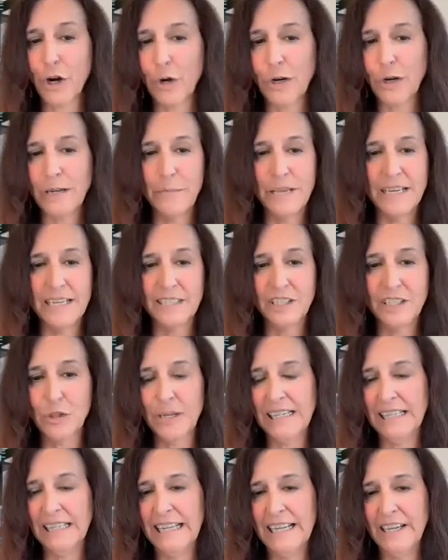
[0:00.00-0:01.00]
current
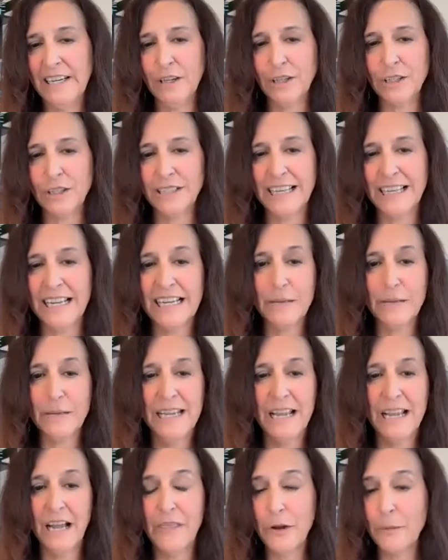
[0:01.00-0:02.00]
ministry leaders, it can
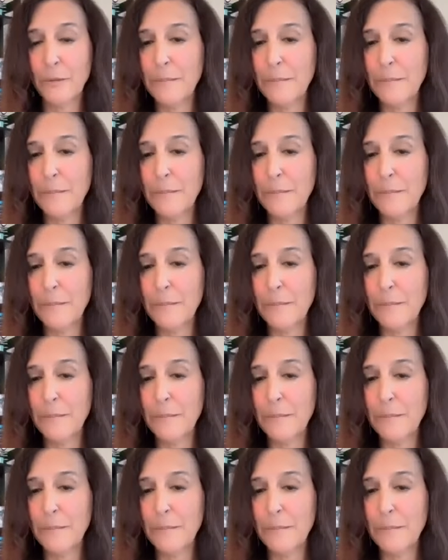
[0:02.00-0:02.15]
be other